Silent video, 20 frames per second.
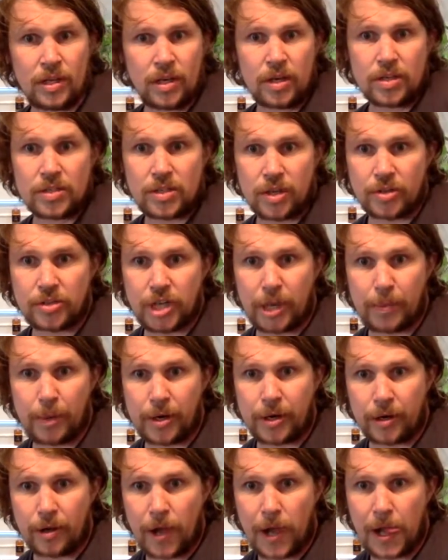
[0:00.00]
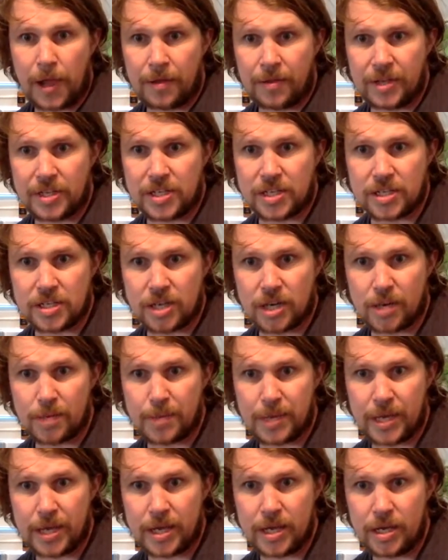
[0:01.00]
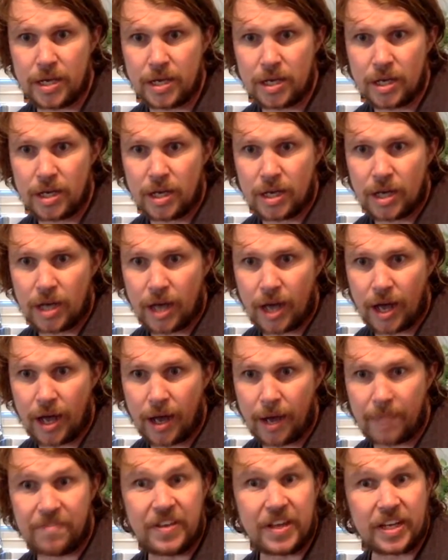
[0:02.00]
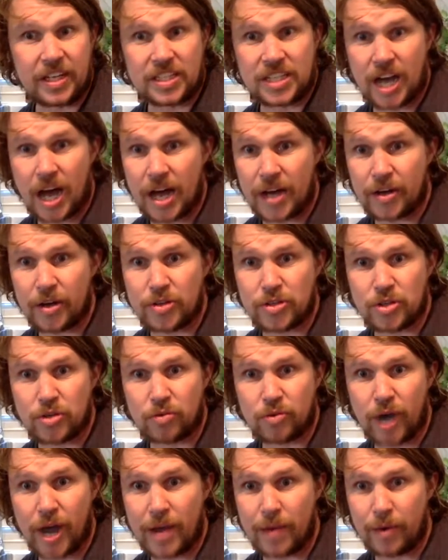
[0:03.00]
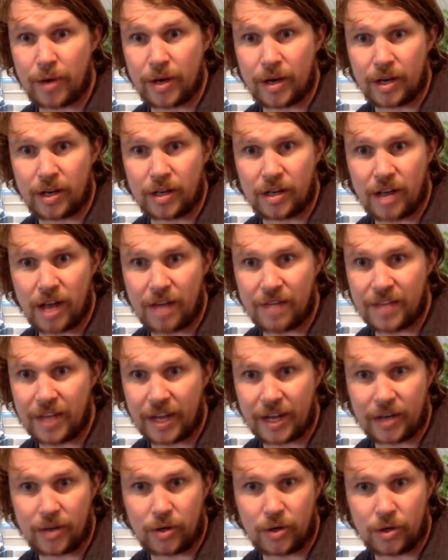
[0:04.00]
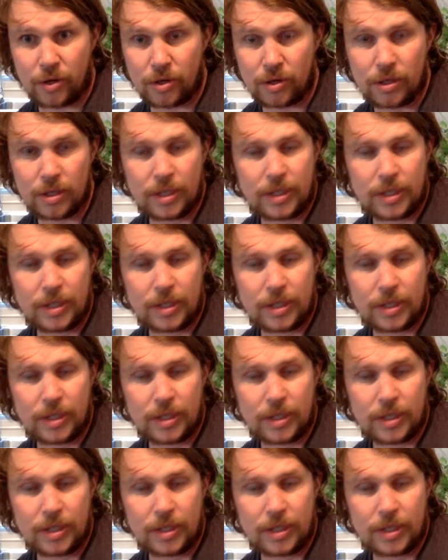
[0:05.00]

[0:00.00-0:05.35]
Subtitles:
So jump on it. This is going to be vegan tacos. Great one. Love that call.